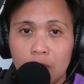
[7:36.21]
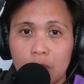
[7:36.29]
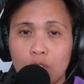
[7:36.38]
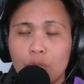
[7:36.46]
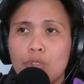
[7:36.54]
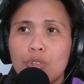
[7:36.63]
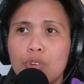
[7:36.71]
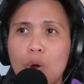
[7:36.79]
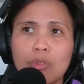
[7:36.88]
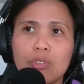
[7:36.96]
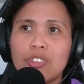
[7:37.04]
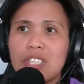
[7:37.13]
So you
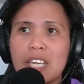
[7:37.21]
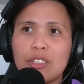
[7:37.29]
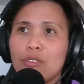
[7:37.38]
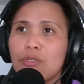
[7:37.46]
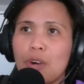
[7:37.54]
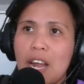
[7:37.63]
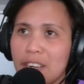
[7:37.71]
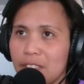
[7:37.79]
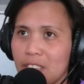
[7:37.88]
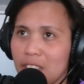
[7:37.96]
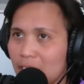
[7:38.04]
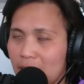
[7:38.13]
don't settle for
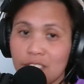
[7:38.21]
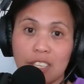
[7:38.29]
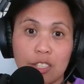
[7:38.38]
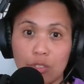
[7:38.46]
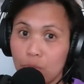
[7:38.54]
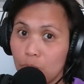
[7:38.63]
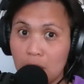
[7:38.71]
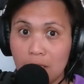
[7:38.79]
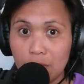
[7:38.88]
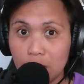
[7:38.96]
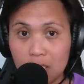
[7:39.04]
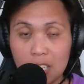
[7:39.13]
anything less, and you do
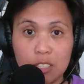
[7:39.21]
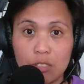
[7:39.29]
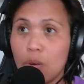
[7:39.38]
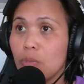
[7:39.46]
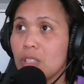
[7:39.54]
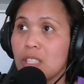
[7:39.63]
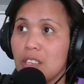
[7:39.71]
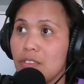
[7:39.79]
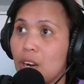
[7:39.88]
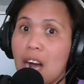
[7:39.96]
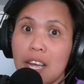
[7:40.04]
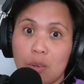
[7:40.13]
whatever it takes to only
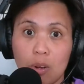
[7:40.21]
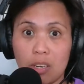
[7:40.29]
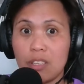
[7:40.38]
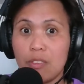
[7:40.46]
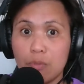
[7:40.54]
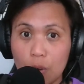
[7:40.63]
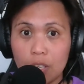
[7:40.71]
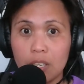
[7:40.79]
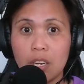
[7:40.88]
deliver high quality of work.